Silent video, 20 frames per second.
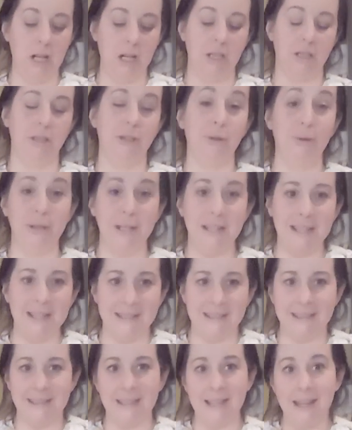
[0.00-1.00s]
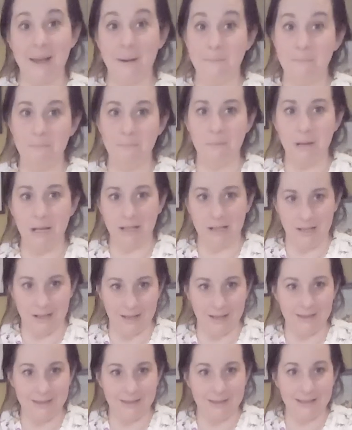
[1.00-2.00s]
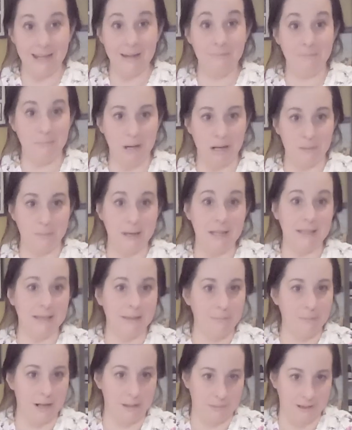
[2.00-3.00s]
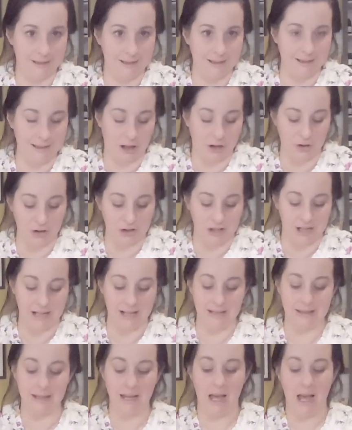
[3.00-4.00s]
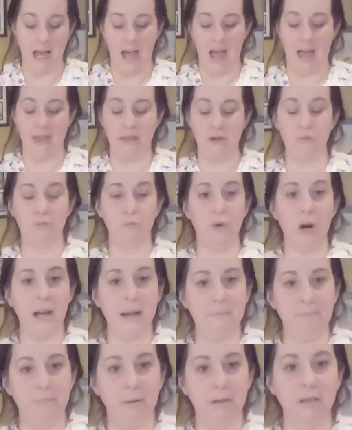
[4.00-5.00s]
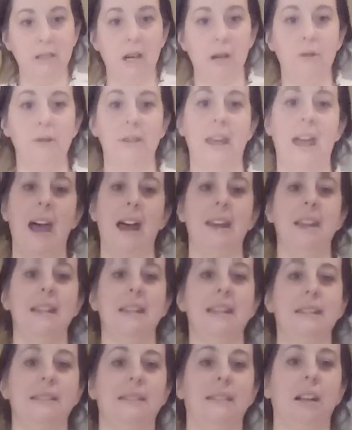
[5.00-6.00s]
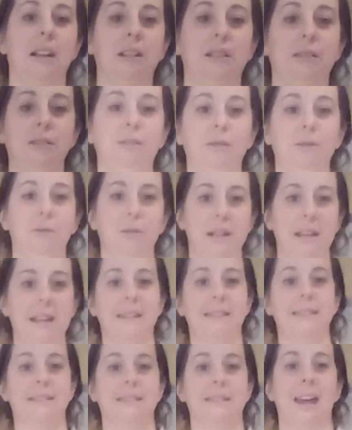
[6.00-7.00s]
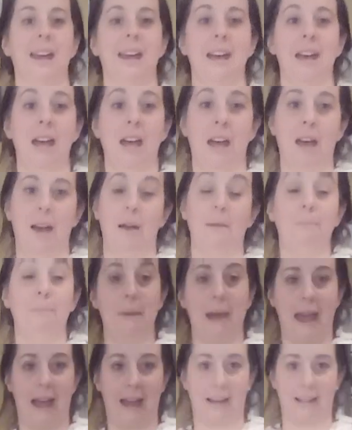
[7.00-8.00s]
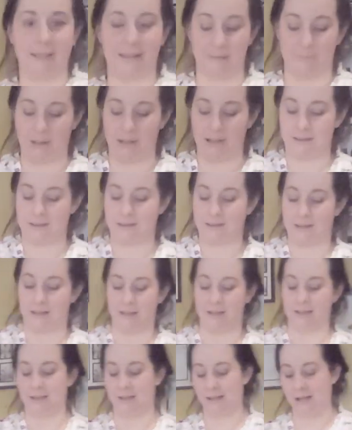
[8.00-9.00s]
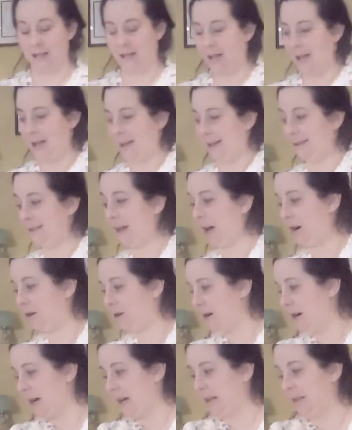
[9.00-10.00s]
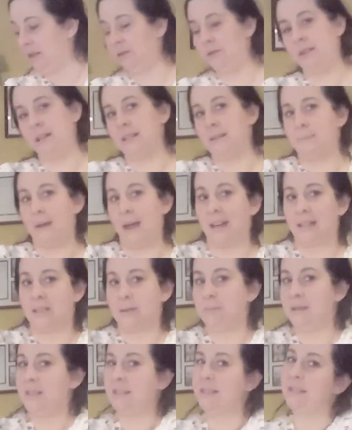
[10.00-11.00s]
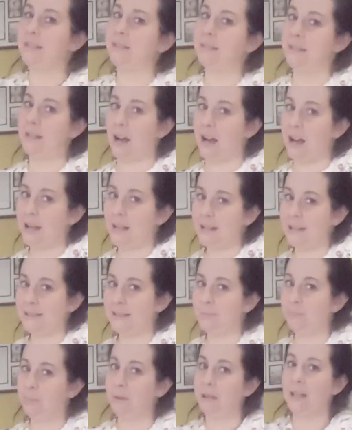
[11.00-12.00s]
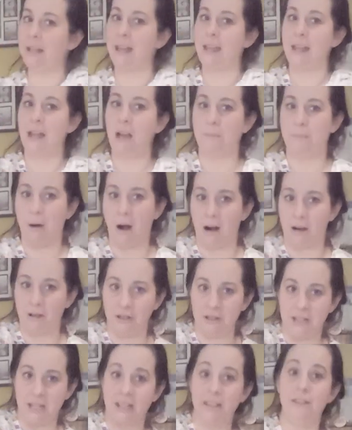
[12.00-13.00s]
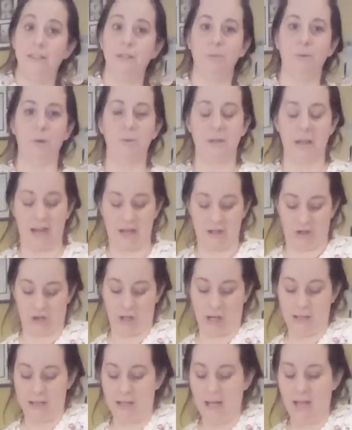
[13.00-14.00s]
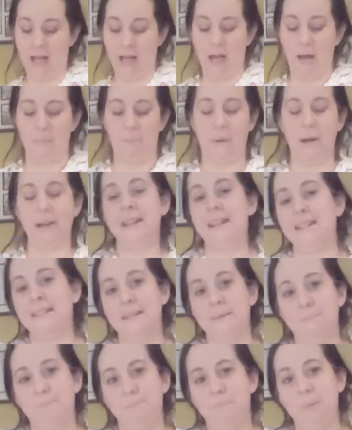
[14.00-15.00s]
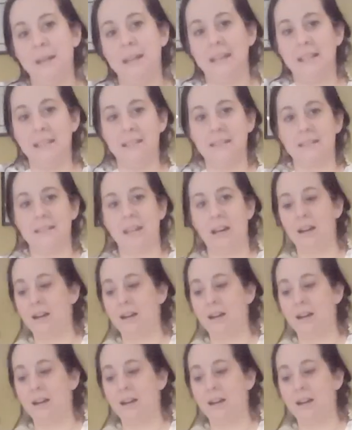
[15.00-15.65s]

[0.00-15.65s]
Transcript: gluteus medius and minimus. Minimus is underneath. And then right below that is gluteus maximus. Now, gluteus maximus does play a part in the rotation, but its biggest